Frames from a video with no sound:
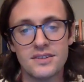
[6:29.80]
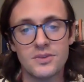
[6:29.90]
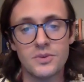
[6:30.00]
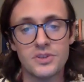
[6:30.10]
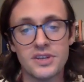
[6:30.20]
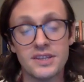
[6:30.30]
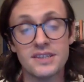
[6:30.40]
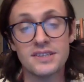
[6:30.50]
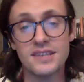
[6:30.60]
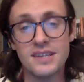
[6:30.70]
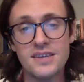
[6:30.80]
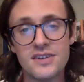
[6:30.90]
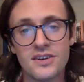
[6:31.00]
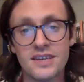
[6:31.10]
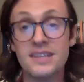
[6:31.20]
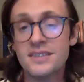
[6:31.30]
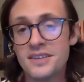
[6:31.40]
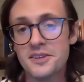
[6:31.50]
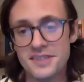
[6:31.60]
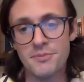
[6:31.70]
which at least here is
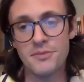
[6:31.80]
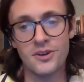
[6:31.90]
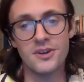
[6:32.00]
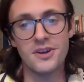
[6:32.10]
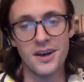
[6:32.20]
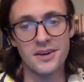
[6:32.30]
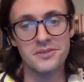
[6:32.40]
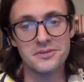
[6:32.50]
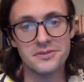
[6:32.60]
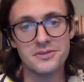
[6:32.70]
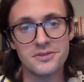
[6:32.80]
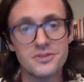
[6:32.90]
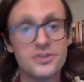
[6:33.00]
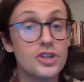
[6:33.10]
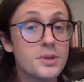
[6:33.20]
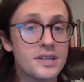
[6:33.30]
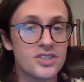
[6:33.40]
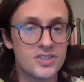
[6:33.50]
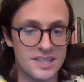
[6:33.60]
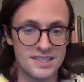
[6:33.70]
a symbol of
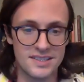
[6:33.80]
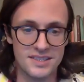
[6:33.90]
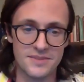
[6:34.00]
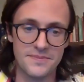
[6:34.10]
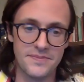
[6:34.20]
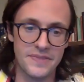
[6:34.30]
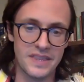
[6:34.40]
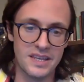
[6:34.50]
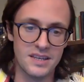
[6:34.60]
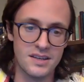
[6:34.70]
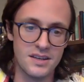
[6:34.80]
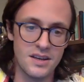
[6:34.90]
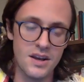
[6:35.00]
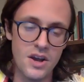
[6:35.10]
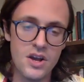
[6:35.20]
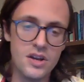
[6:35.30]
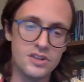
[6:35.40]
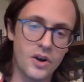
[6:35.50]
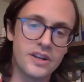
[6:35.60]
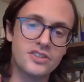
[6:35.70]
Jewishness.
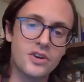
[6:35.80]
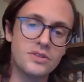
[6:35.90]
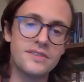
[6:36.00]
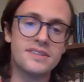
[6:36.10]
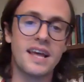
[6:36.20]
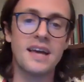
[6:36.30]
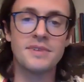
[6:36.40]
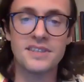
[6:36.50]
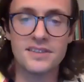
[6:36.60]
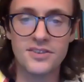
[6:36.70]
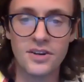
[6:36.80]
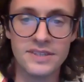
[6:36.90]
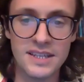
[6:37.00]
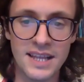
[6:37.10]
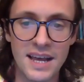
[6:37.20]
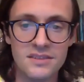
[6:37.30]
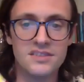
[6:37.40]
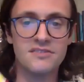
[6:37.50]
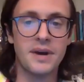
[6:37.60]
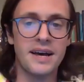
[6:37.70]
During Joseph's time as a servant in the house
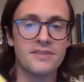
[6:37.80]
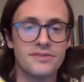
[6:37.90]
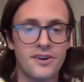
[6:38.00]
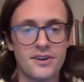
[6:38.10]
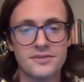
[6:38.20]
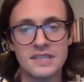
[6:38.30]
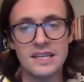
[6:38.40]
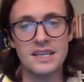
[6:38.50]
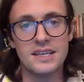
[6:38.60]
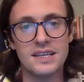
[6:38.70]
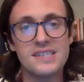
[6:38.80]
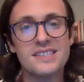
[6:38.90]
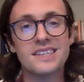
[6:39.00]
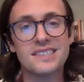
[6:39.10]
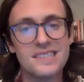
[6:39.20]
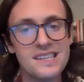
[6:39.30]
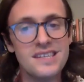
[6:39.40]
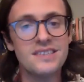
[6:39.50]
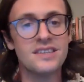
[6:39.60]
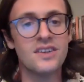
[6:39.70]
of Potiphar, he
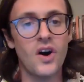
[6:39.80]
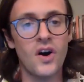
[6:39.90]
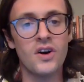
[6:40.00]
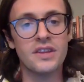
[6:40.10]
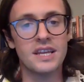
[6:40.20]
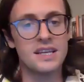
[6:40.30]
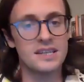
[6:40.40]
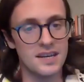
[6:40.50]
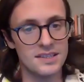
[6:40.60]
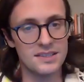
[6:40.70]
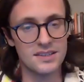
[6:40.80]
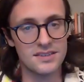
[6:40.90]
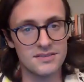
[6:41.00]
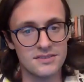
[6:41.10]
succeeds in all that he does.